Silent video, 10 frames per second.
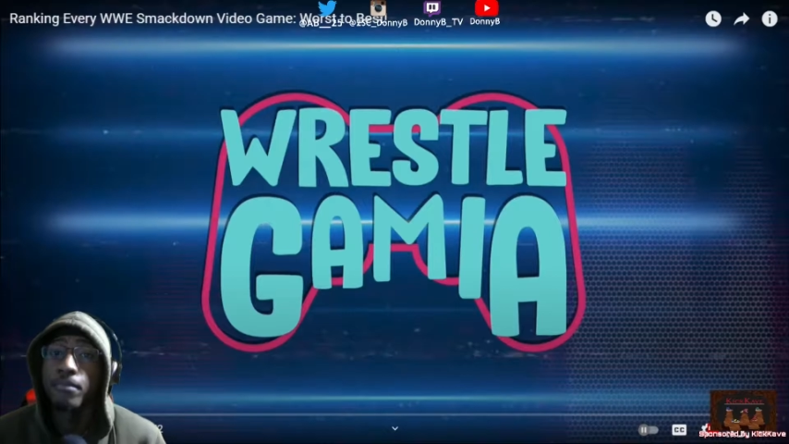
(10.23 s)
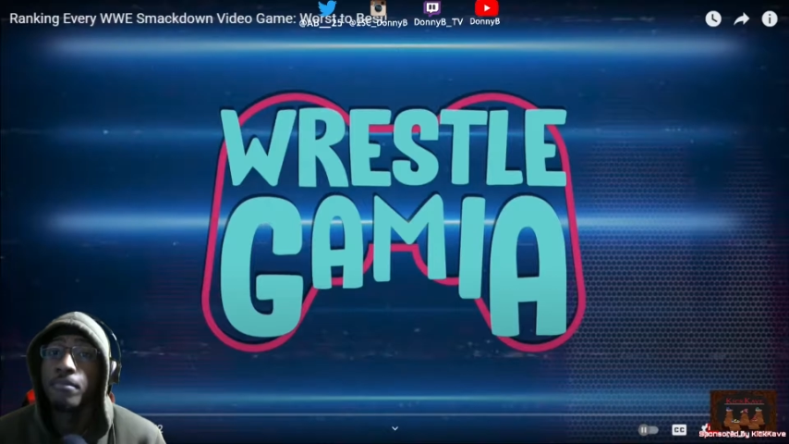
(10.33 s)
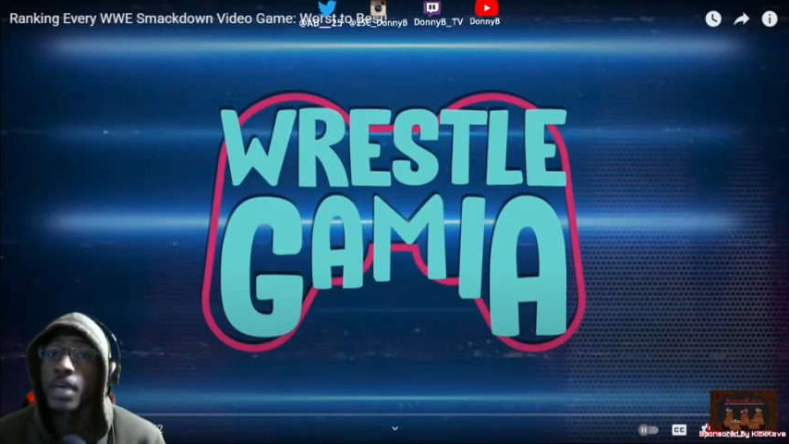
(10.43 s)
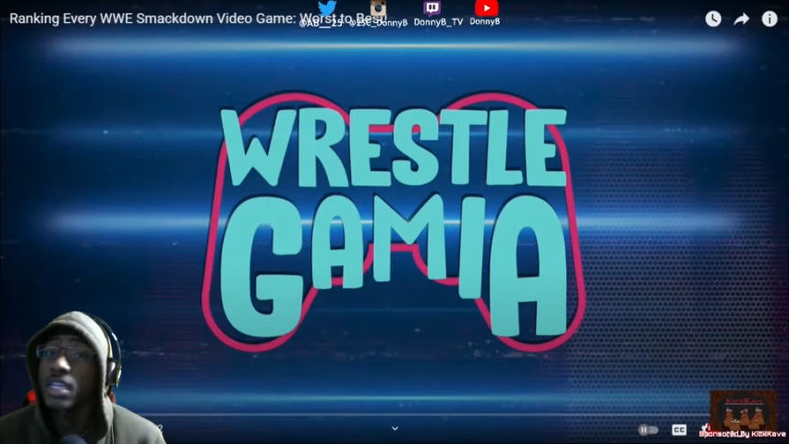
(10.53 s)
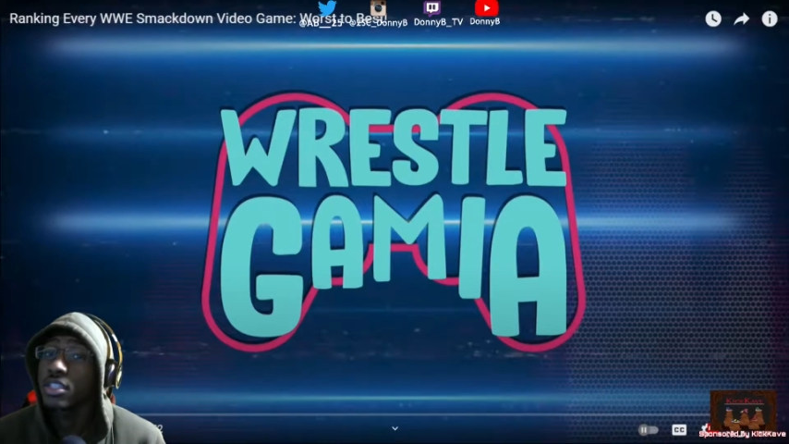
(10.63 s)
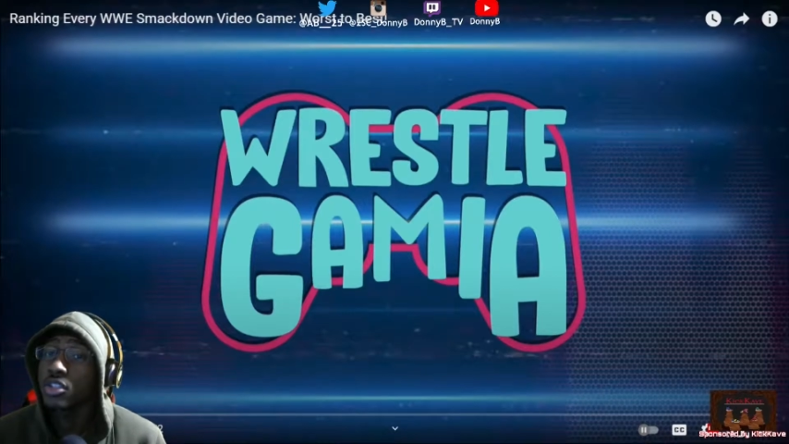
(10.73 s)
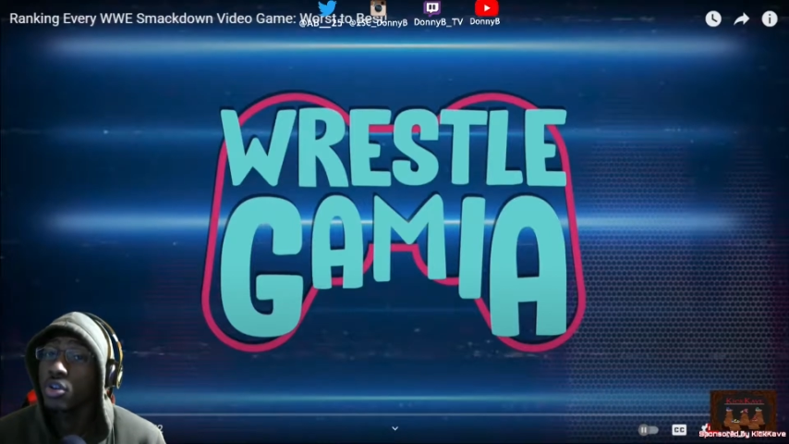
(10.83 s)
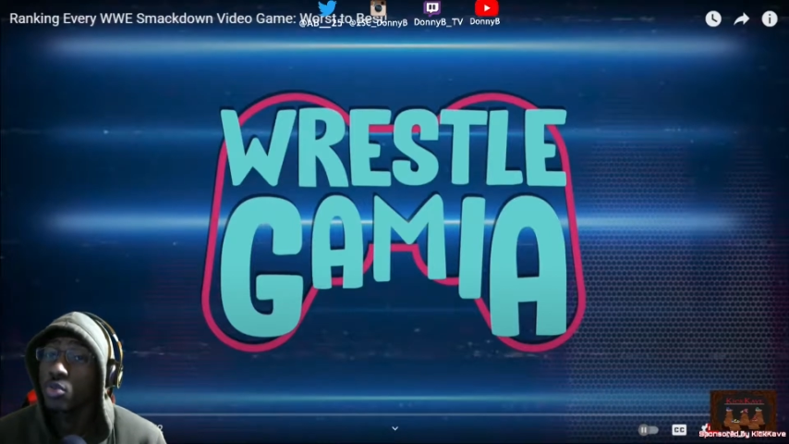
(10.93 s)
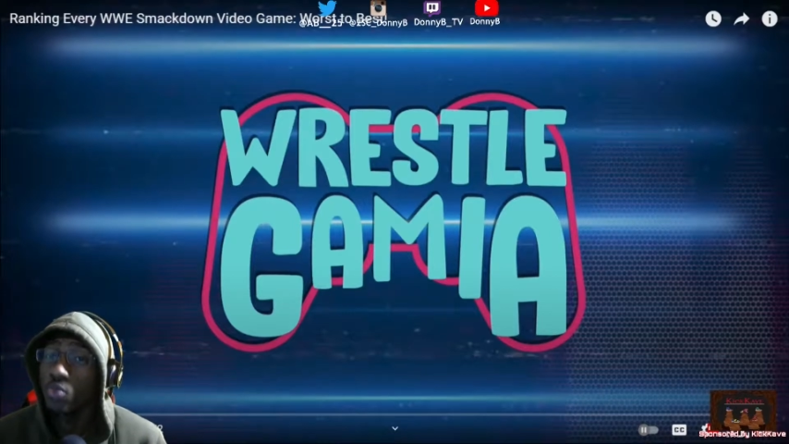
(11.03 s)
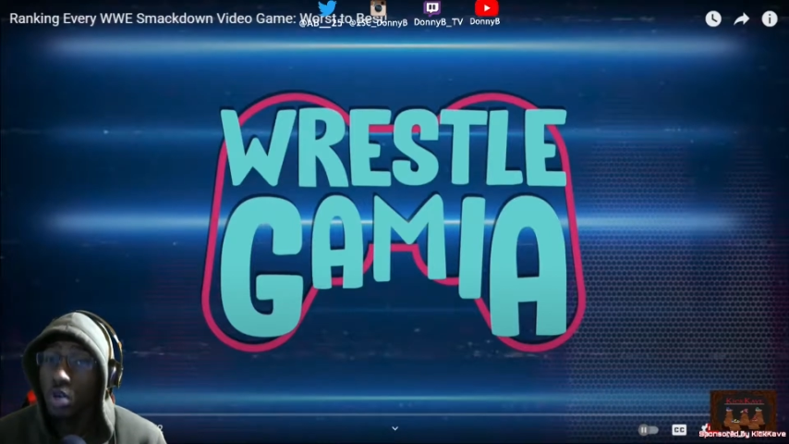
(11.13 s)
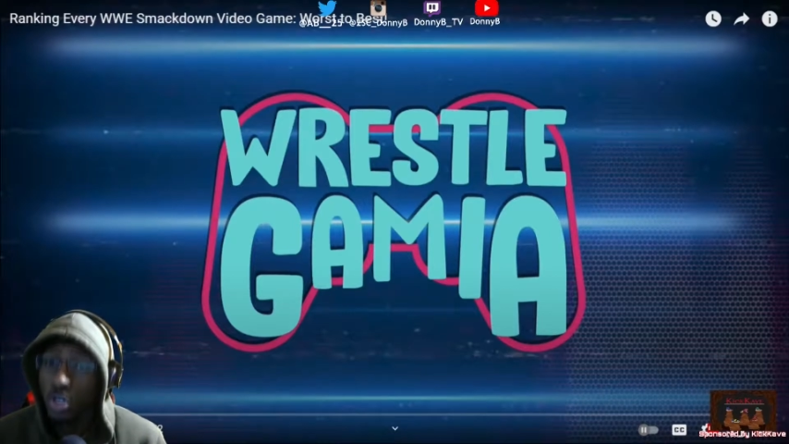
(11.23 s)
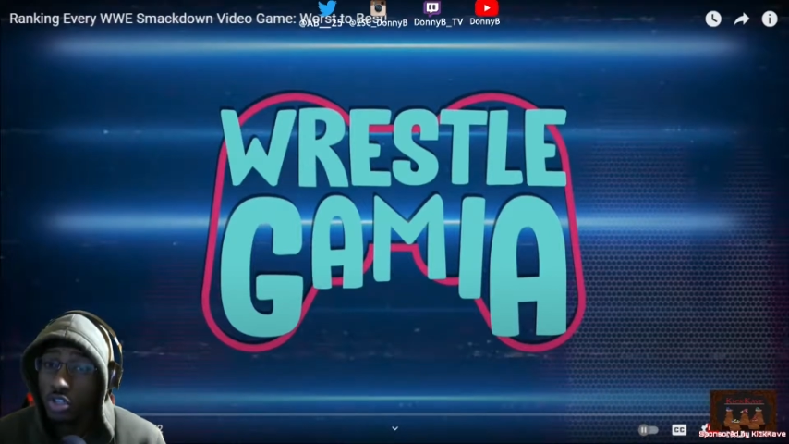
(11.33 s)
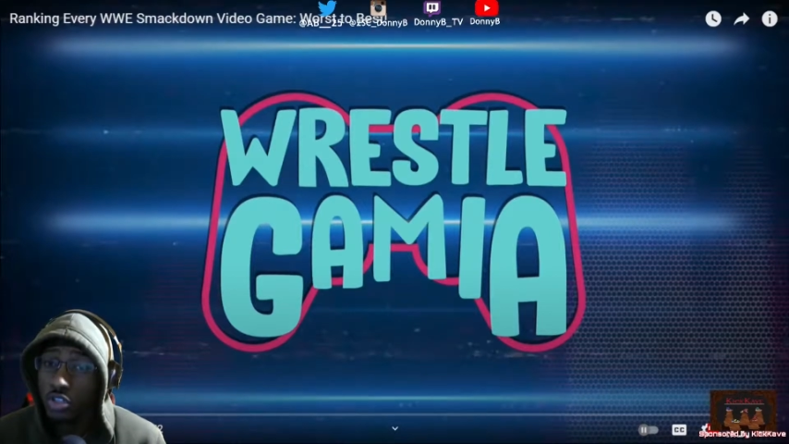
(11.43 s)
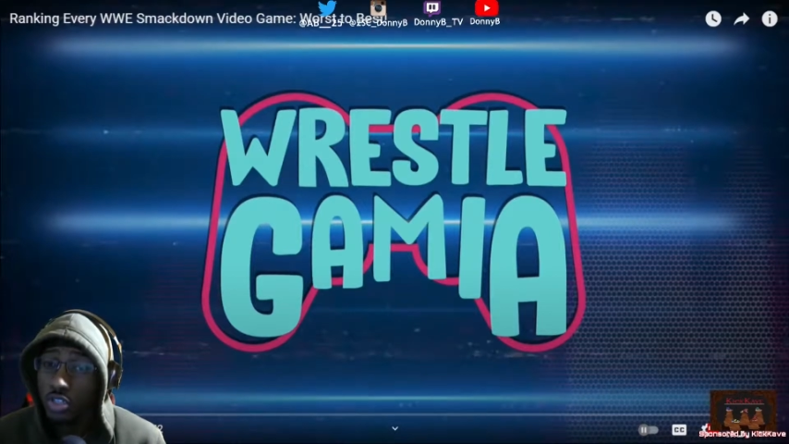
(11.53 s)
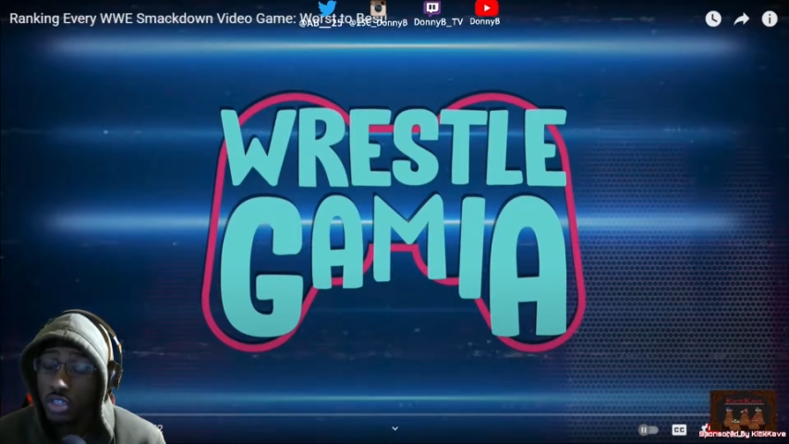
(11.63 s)
best to
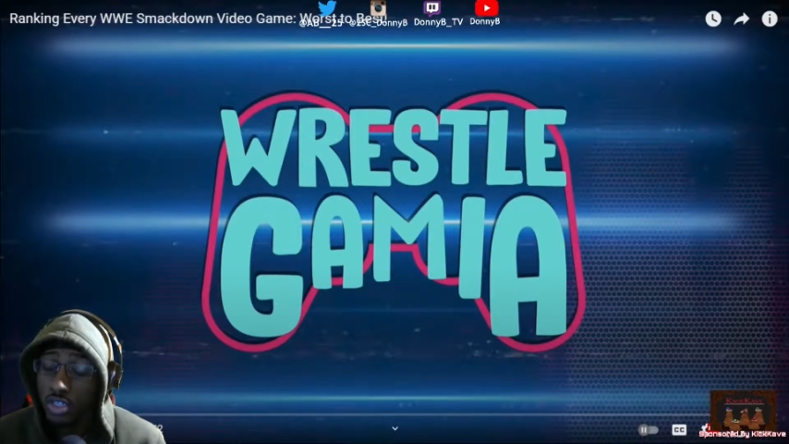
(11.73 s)
worst.